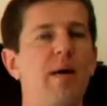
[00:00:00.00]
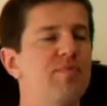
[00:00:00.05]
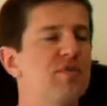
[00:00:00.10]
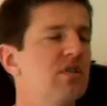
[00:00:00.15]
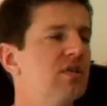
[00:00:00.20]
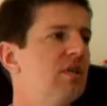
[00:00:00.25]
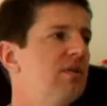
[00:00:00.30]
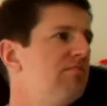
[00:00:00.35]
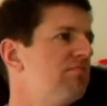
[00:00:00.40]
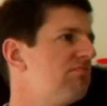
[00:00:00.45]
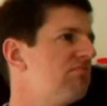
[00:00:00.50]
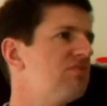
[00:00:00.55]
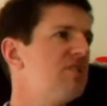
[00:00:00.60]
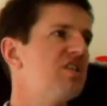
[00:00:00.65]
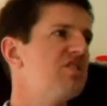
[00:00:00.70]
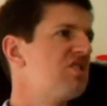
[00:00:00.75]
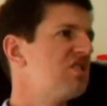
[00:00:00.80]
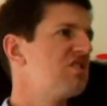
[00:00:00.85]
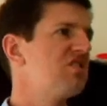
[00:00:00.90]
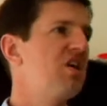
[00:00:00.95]
Absolutely.
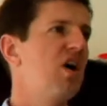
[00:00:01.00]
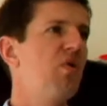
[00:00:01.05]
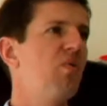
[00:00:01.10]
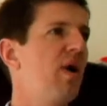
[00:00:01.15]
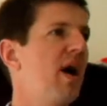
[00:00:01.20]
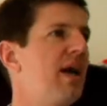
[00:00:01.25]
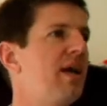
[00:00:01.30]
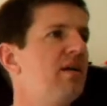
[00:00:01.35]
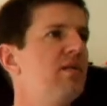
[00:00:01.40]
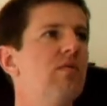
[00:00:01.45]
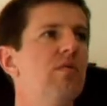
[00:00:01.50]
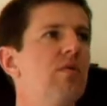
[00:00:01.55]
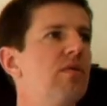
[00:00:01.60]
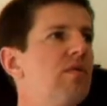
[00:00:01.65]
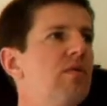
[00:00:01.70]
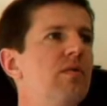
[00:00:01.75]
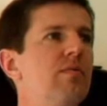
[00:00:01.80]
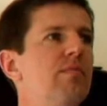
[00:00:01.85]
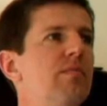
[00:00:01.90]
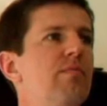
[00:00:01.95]
There's just no way.
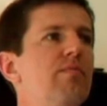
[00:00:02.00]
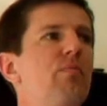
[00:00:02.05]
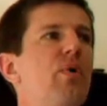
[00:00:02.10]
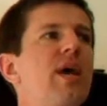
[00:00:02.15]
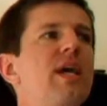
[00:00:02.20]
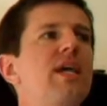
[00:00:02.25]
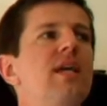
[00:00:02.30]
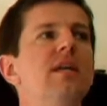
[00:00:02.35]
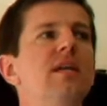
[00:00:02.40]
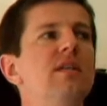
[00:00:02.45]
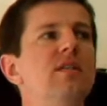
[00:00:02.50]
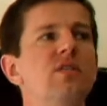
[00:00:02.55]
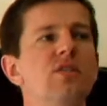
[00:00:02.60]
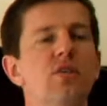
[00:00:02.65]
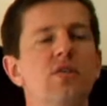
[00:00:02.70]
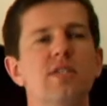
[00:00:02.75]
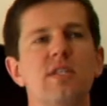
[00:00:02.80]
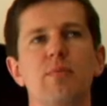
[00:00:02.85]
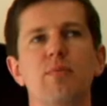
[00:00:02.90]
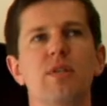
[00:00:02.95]
Breaking
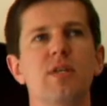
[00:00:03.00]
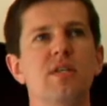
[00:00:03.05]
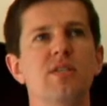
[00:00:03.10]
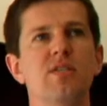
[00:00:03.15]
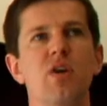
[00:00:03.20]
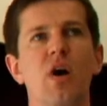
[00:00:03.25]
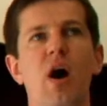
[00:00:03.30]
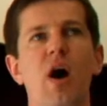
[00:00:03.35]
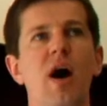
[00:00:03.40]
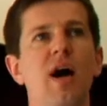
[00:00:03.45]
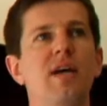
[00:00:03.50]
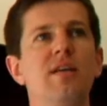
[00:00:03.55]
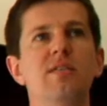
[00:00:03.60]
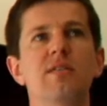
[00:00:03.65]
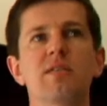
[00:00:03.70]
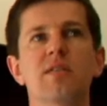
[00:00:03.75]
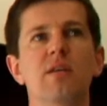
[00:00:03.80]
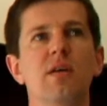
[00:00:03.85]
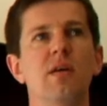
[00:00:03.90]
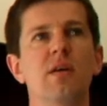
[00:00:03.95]
into some of these
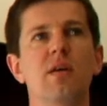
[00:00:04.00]
guys